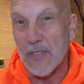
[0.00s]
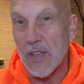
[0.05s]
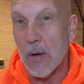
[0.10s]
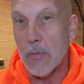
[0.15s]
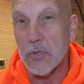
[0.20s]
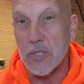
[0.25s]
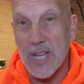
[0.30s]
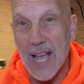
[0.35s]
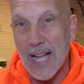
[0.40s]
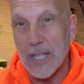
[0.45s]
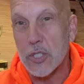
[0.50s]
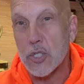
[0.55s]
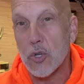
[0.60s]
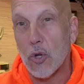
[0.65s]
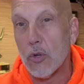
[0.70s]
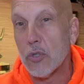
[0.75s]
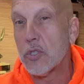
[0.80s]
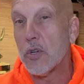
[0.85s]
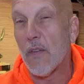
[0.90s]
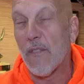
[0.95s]
I was at
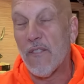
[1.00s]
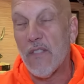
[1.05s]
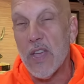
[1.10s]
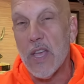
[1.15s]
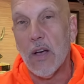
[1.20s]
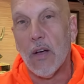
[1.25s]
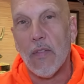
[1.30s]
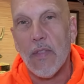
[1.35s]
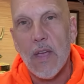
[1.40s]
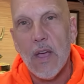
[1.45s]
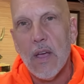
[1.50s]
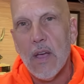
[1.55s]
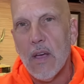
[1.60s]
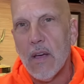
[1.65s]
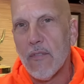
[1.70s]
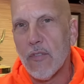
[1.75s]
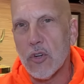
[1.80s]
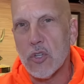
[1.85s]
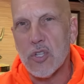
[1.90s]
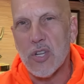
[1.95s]
Soldier Field
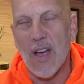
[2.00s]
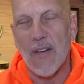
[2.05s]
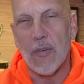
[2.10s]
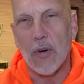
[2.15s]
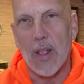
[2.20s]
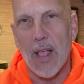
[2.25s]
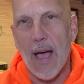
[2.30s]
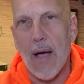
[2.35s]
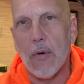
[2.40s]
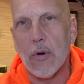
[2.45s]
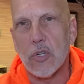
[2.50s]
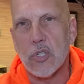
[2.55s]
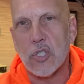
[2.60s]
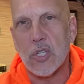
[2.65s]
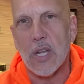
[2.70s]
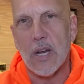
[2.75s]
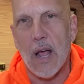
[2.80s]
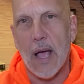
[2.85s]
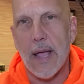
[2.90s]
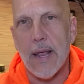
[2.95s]
for several hours
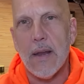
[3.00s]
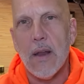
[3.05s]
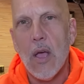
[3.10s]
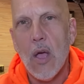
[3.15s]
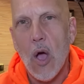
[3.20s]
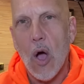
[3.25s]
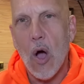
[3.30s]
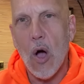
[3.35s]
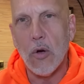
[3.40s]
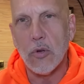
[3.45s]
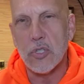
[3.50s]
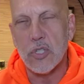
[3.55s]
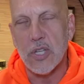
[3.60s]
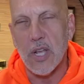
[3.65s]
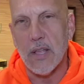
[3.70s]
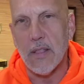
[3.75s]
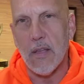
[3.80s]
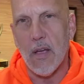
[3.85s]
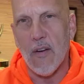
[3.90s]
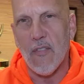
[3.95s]
tonight,
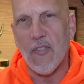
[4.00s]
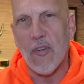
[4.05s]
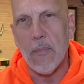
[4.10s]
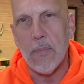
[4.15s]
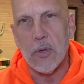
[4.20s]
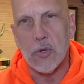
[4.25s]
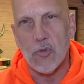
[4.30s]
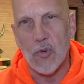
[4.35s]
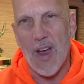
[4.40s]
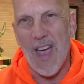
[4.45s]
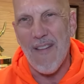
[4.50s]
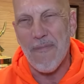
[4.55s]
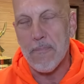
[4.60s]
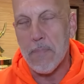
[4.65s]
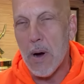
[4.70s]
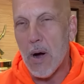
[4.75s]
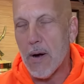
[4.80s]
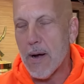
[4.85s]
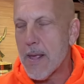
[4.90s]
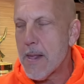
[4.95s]
hosting there from the draft
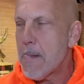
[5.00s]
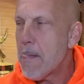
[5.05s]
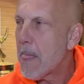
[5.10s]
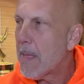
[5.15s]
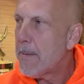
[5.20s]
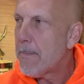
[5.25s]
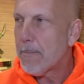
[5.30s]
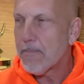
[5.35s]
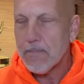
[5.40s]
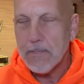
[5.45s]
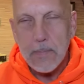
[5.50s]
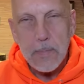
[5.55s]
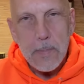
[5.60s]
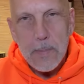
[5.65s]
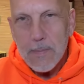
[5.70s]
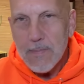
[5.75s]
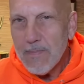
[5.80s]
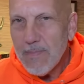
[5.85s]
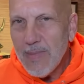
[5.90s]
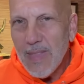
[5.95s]
party.
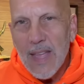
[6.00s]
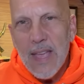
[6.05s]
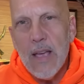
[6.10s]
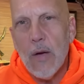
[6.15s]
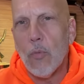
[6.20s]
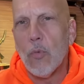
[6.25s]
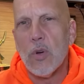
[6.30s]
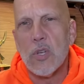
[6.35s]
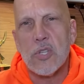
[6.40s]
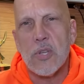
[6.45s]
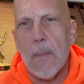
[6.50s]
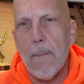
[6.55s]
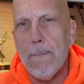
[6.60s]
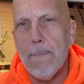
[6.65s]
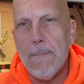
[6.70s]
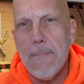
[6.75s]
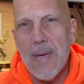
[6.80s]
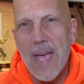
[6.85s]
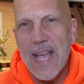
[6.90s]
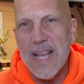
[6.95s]
It was
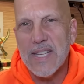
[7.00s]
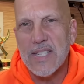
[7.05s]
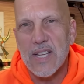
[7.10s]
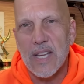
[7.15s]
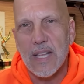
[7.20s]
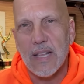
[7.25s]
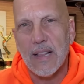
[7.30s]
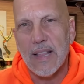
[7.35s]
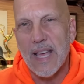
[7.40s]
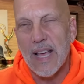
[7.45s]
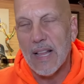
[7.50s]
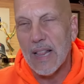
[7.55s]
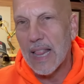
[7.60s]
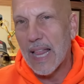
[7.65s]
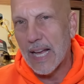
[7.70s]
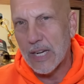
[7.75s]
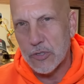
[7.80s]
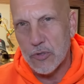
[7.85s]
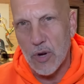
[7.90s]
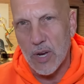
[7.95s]
amazingly
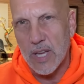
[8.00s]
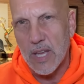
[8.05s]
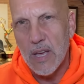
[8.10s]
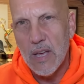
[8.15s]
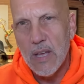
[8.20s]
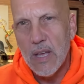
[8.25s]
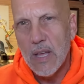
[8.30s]
electric.